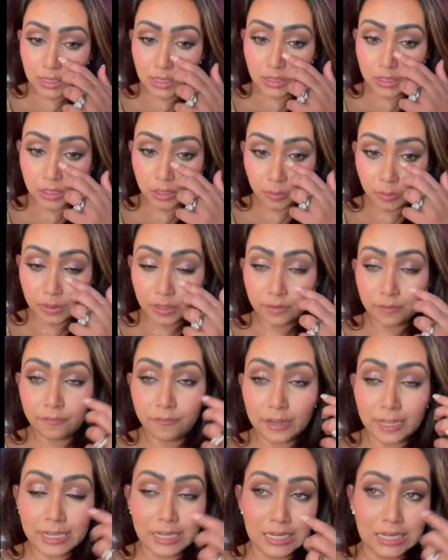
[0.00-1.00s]
little bit of
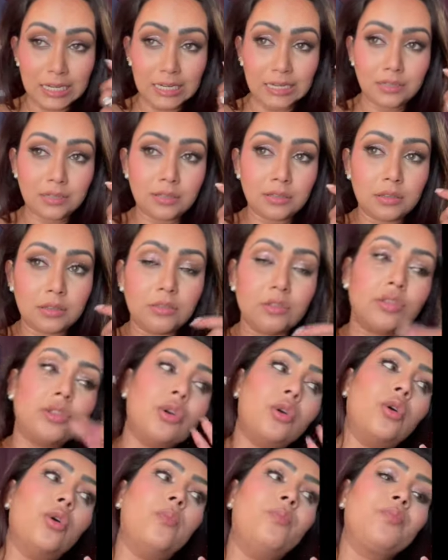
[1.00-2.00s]
flakiness.
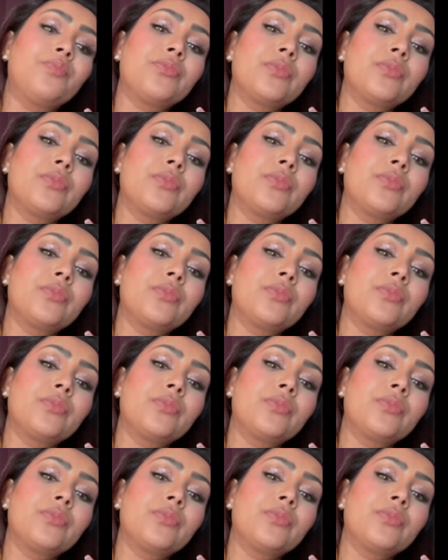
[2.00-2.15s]
So